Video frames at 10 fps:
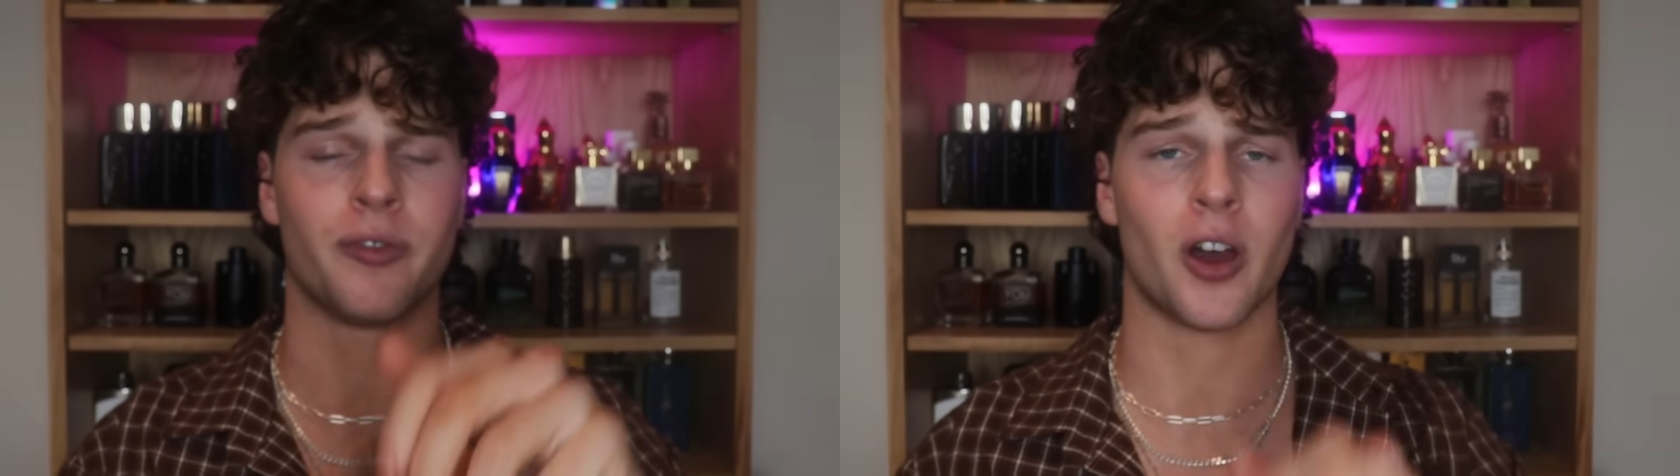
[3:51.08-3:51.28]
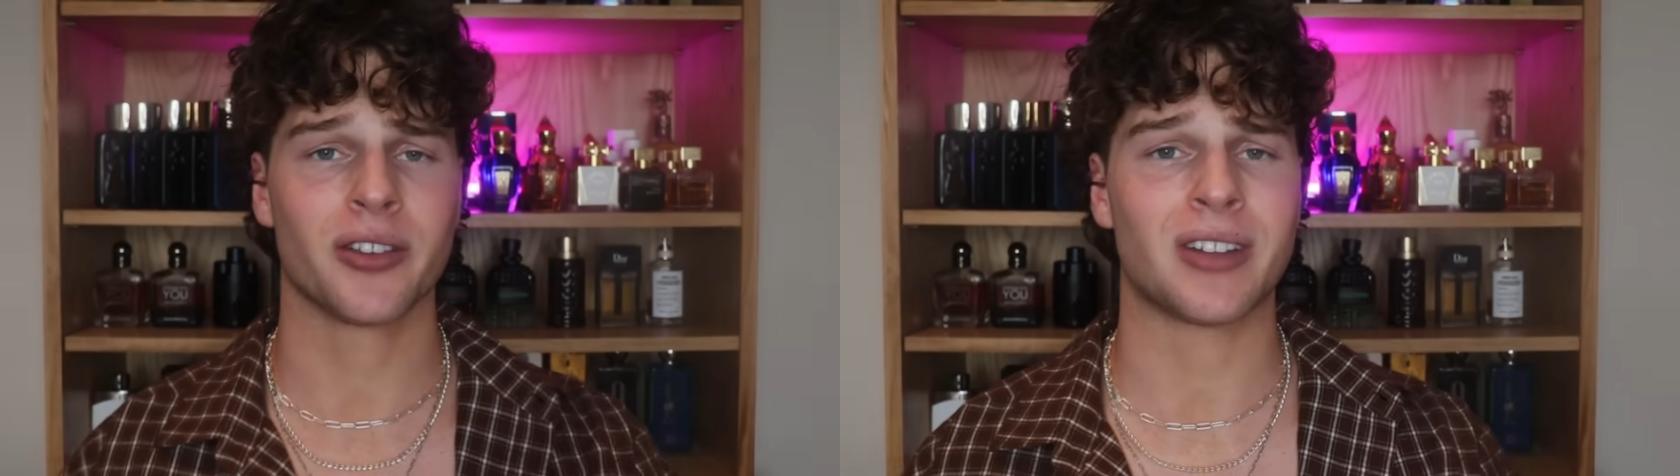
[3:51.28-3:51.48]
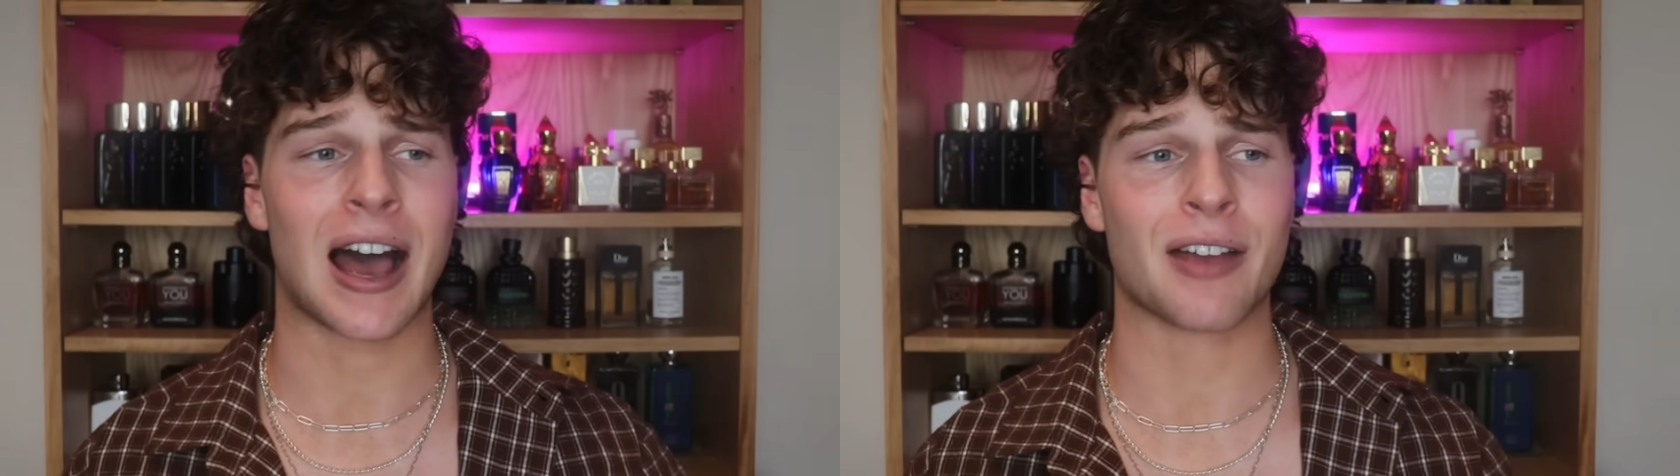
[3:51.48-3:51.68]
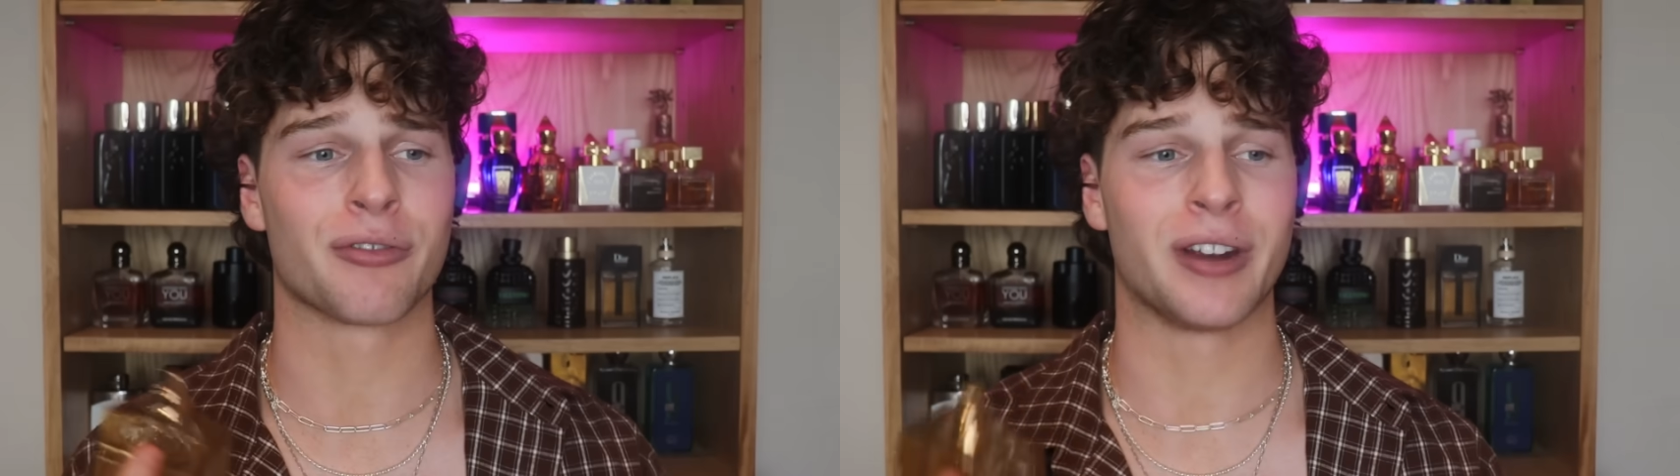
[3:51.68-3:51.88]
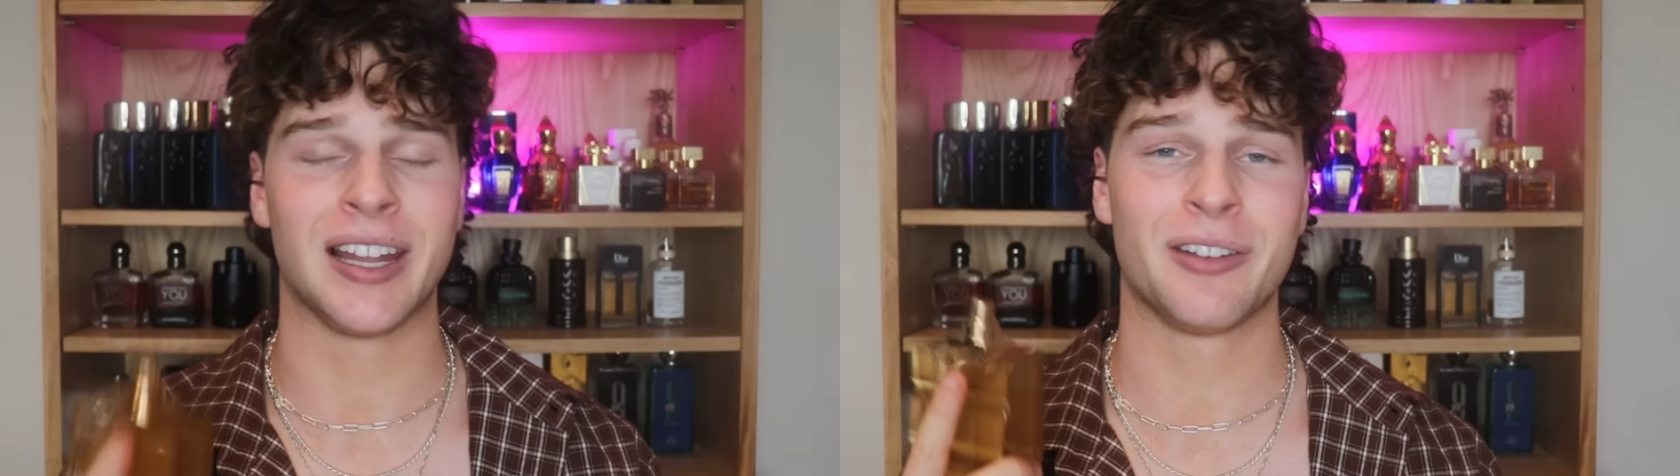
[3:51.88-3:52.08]
first. I
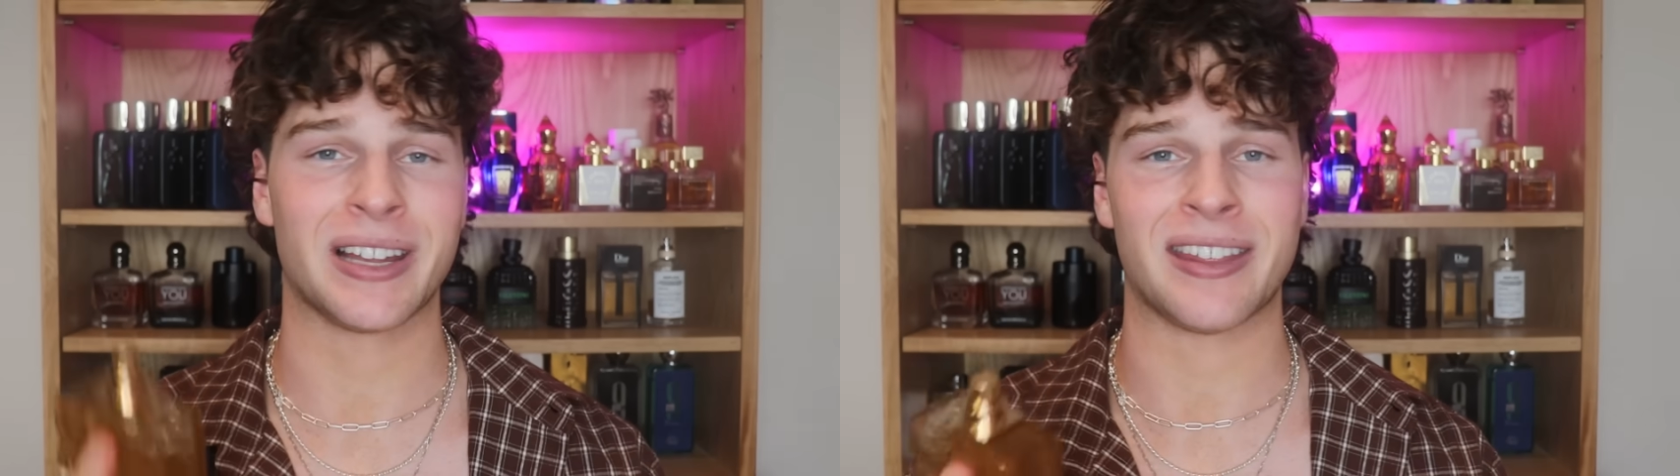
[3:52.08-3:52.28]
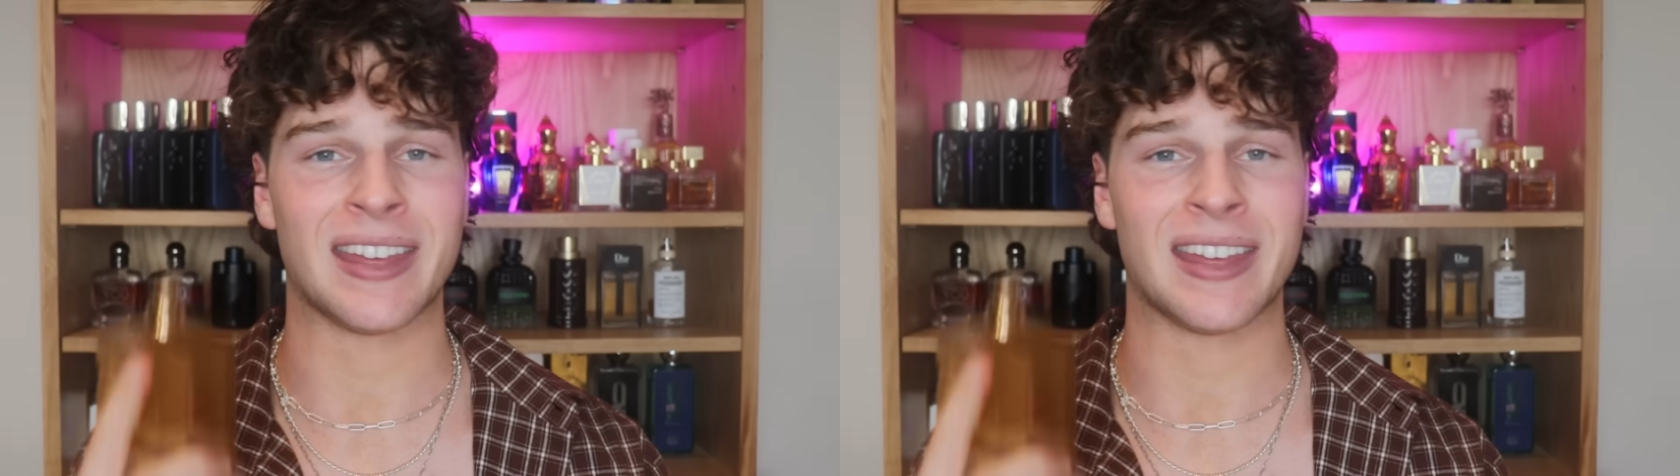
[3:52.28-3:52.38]
really